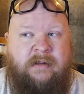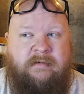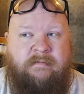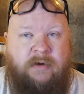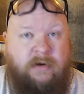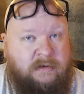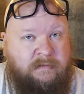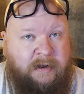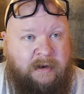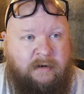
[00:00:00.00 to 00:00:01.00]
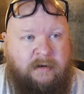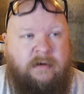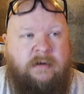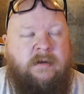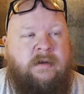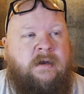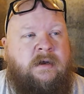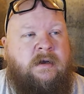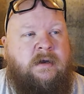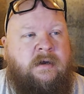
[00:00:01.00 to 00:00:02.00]
burns better,
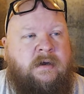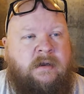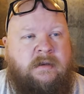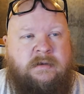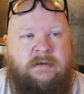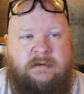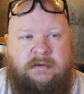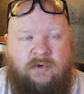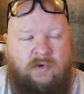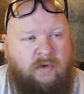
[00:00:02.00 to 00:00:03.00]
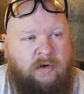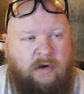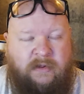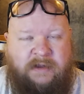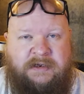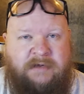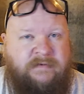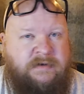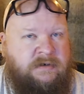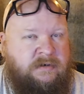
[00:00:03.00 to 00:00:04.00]
it's cooler, all that
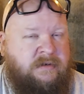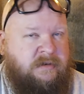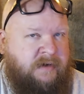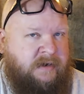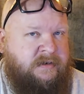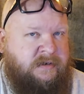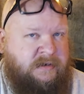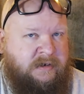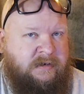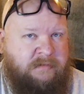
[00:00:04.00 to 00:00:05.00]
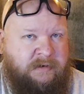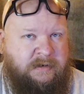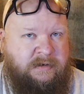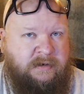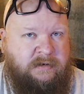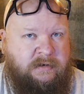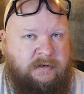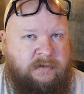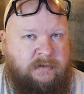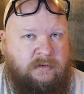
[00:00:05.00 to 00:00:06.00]
stuff, is usually about 6 months
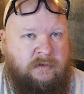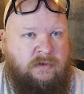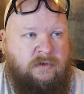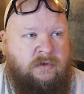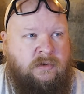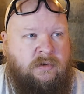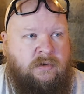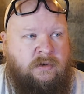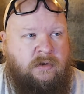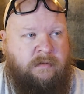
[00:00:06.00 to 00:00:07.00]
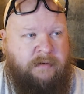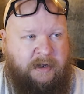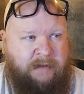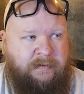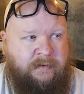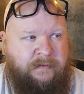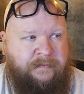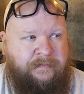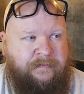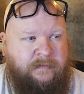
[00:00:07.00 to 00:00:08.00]
into a pipe.
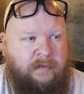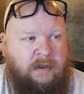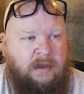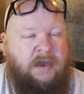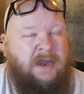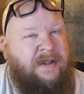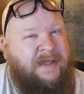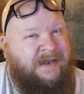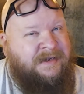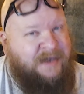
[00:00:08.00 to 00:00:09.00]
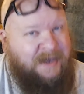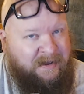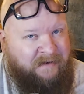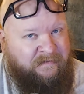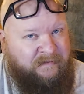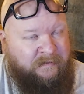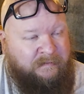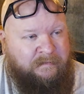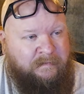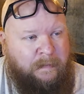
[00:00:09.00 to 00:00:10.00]
And that's if
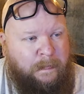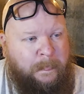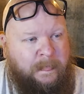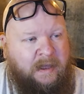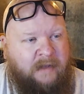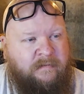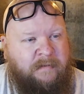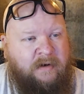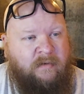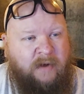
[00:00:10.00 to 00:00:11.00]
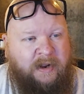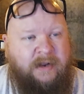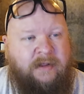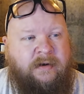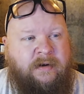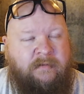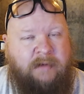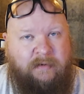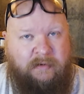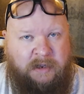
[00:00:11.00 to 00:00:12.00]
it's been a regular in
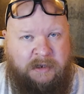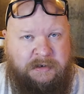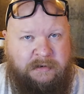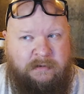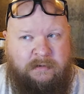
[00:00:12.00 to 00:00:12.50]
my rotation.